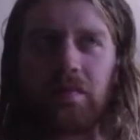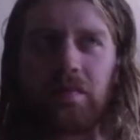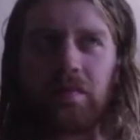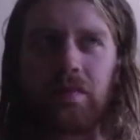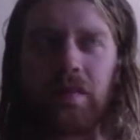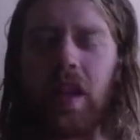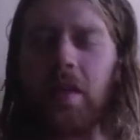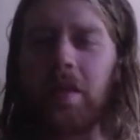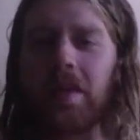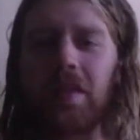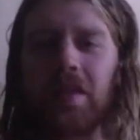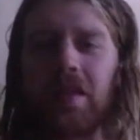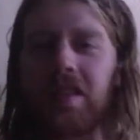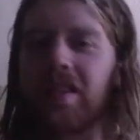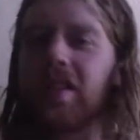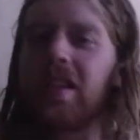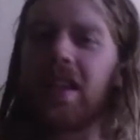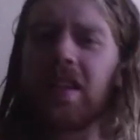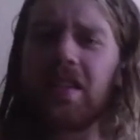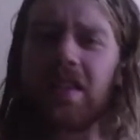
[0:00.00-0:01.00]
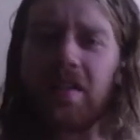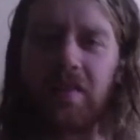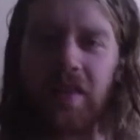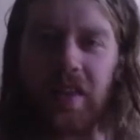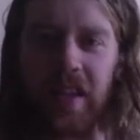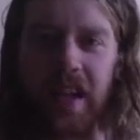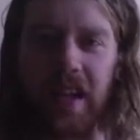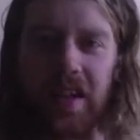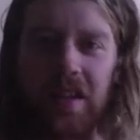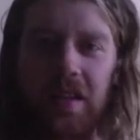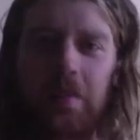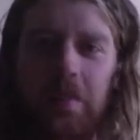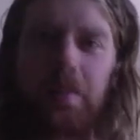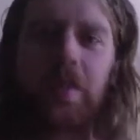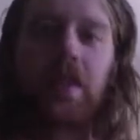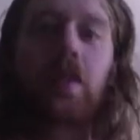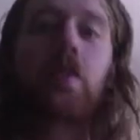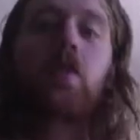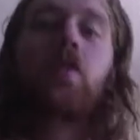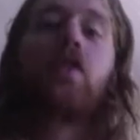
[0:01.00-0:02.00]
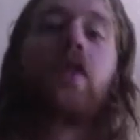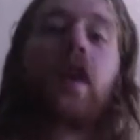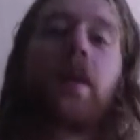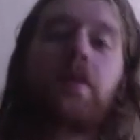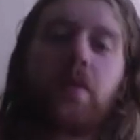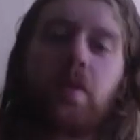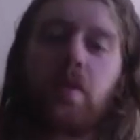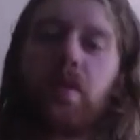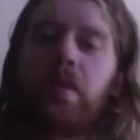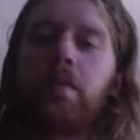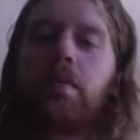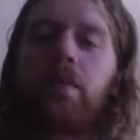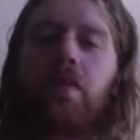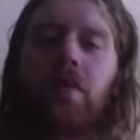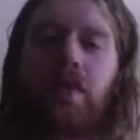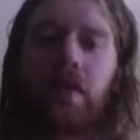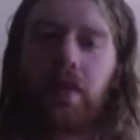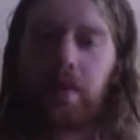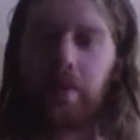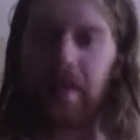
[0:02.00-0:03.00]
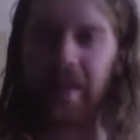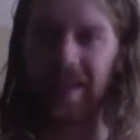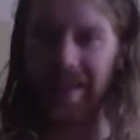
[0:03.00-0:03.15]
I mean, it's a nice invitation, but don't grab someone and pull them.